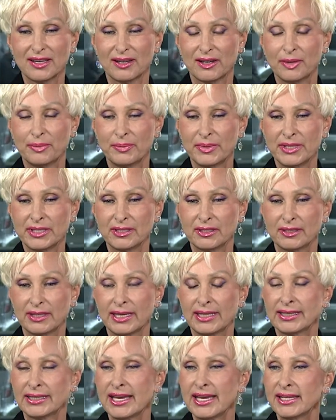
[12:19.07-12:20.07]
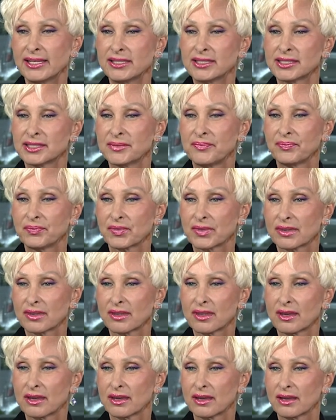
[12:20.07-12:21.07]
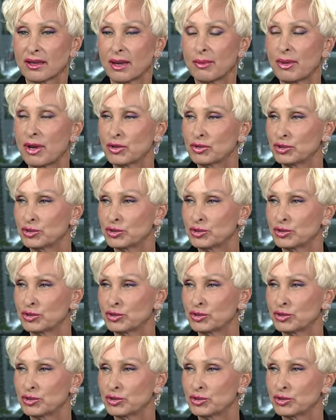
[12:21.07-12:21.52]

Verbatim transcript: opinion, and that is about